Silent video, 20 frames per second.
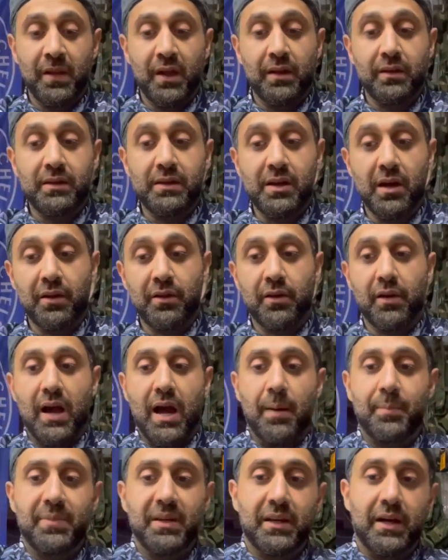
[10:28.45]
The other
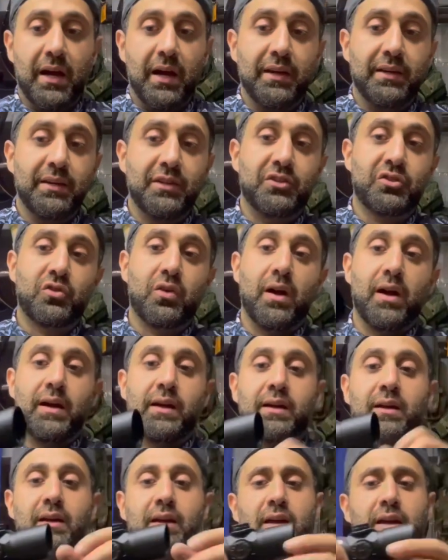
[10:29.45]
optic I did
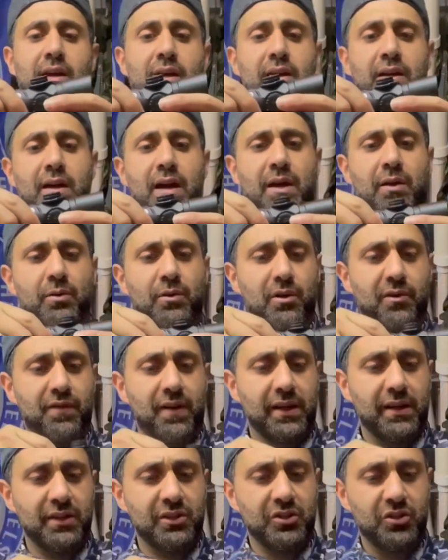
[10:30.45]
try, and I don't know if
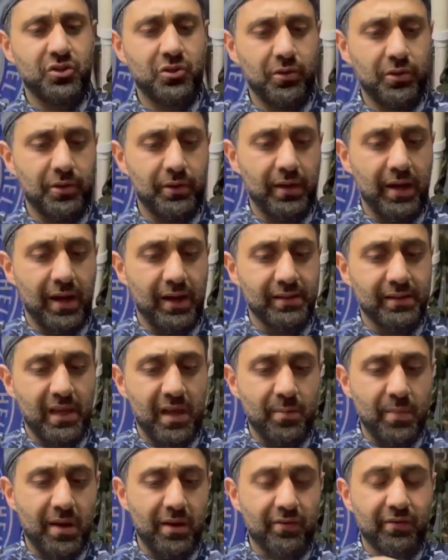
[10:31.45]
I can show you guys. I
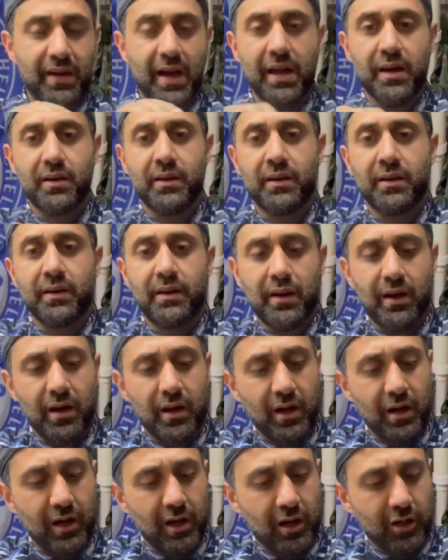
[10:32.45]
may have gotten
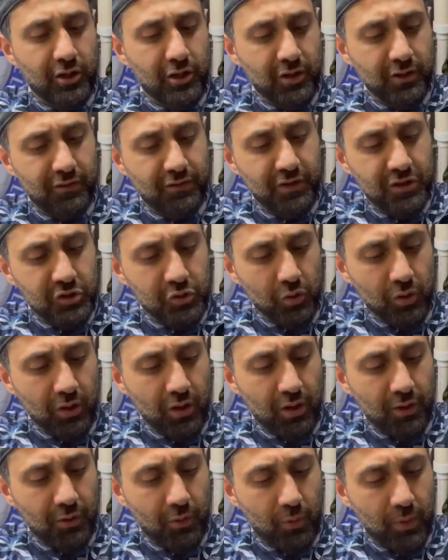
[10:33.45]
a good visual
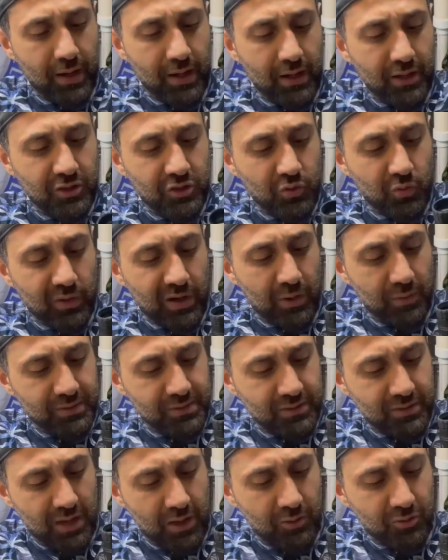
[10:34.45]
on the range when I
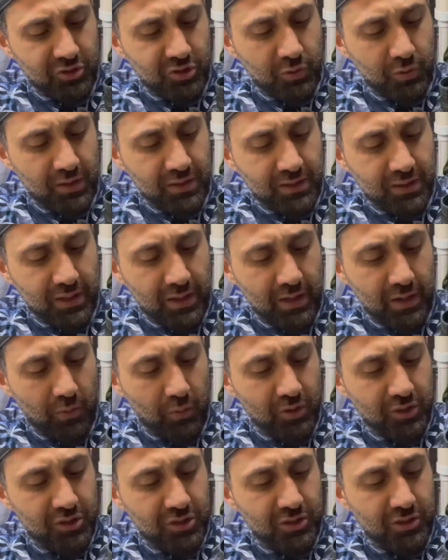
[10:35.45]
was out shooting today,
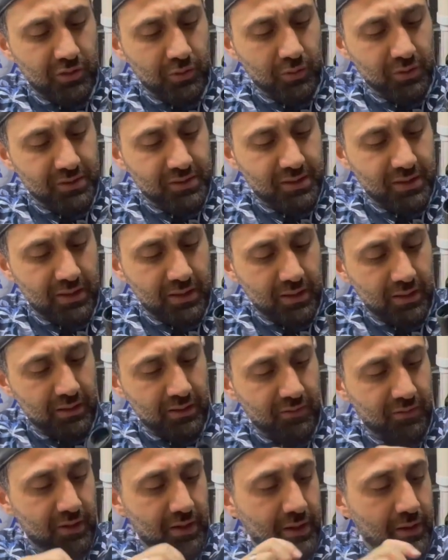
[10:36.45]
which you will see in the
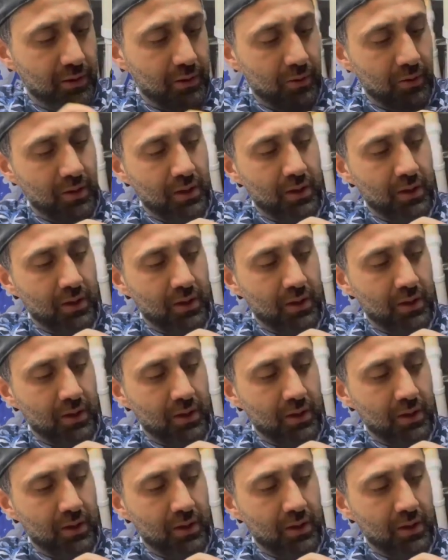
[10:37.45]
video.